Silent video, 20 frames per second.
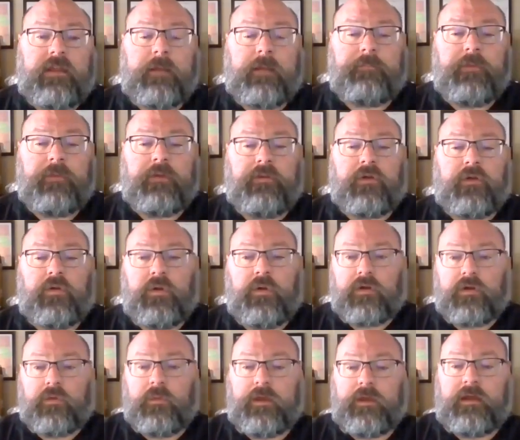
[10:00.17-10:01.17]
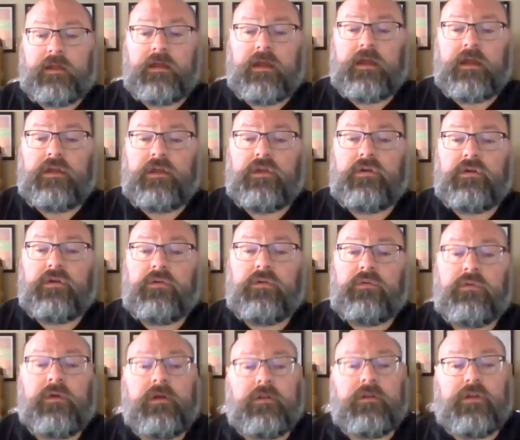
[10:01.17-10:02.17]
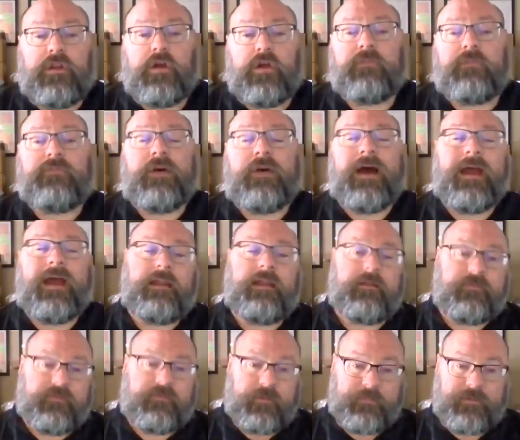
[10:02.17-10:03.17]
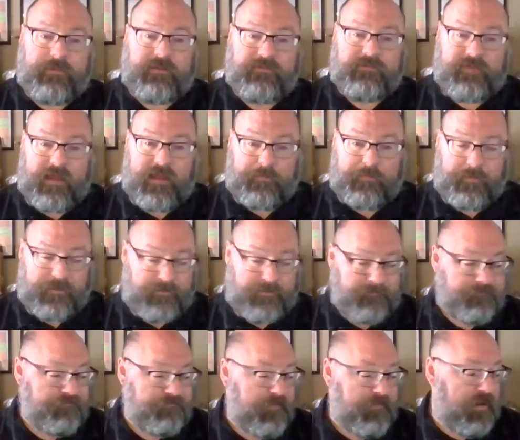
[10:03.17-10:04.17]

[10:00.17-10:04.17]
up, the quicker we can get you notified if something's happening.